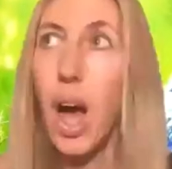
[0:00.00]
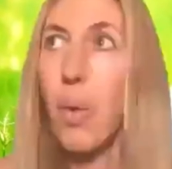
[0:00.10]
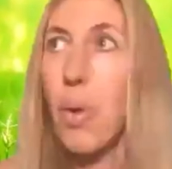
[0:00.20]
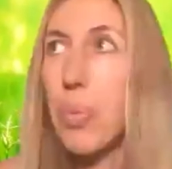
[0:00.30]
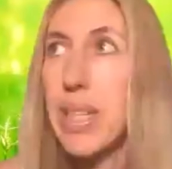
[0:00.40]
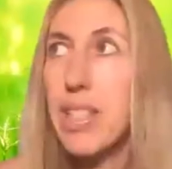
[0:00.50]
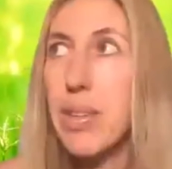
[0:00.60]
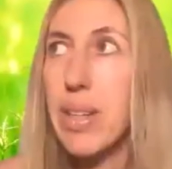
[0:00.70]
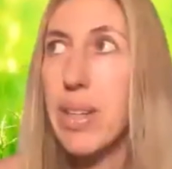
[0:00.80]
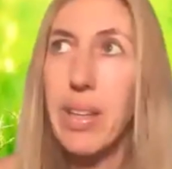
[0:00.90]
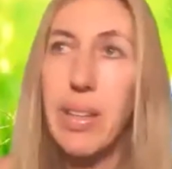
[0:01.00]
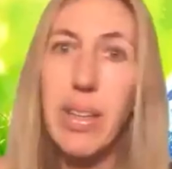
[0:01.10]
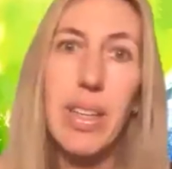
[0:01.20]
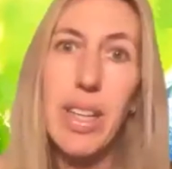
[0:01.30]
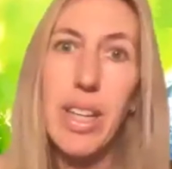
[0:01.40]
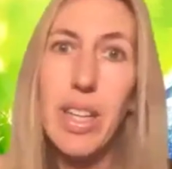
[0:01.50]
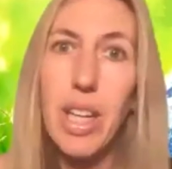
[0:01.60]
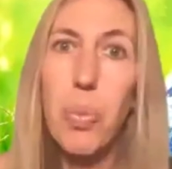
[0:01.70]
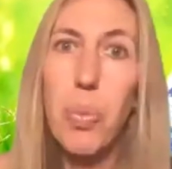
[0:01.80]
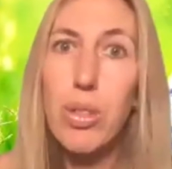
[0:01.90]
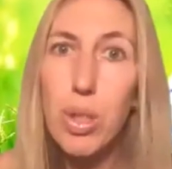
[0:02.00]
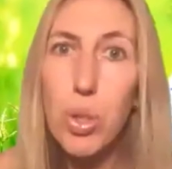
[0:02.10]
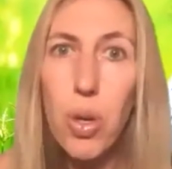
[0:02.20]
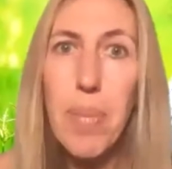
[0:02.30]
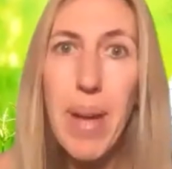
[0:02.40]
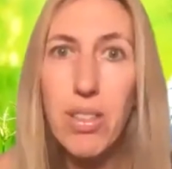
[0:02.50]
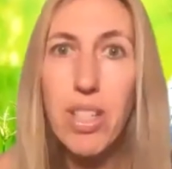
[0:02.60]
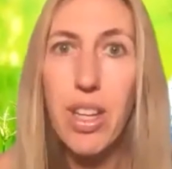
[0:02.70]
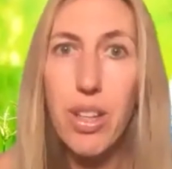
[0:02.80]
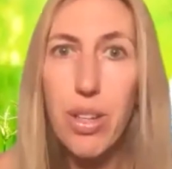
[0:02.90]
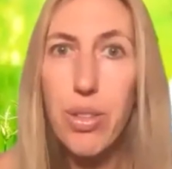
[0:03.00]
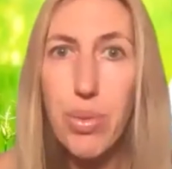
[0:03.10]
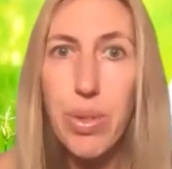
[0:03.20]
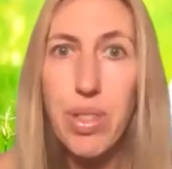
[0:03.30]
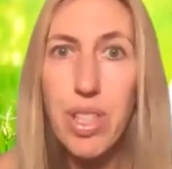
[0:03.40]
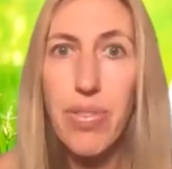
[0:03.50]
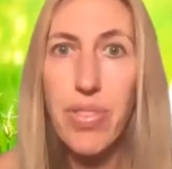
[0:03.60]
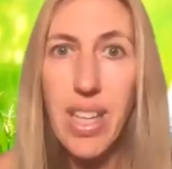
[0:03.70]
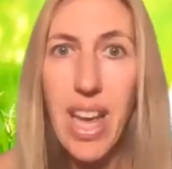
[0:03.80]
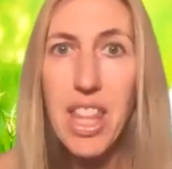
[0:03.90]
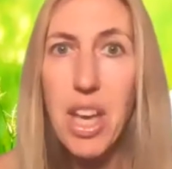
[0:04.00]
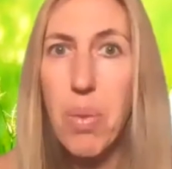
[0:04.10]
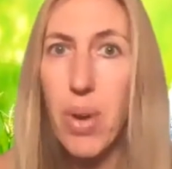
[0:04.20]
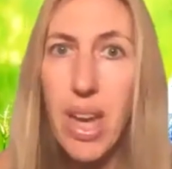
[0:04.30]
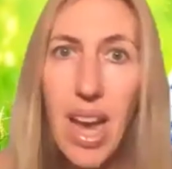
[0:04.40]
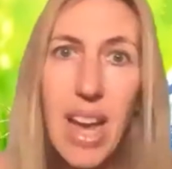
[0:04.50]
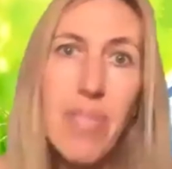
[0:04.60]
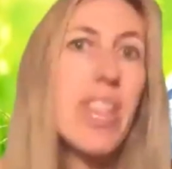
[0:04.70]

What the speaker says: Well, we do like we'll talk about it and go through stuff together, and we have